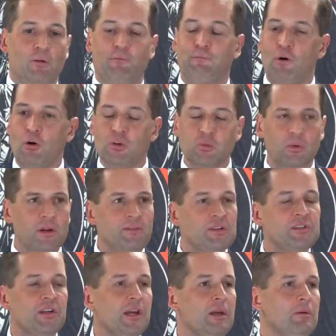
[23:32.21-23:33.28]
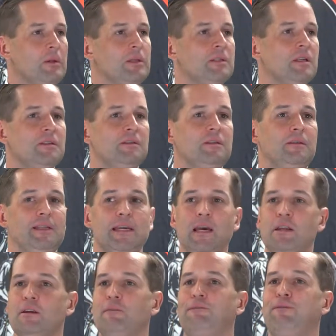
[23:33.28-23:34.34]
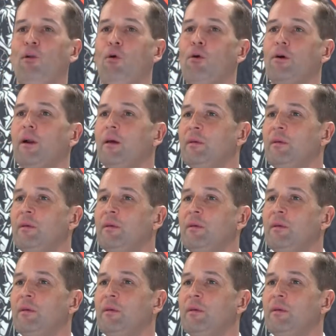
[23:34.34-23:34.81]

folks were even saying, "Is this the end of Florida?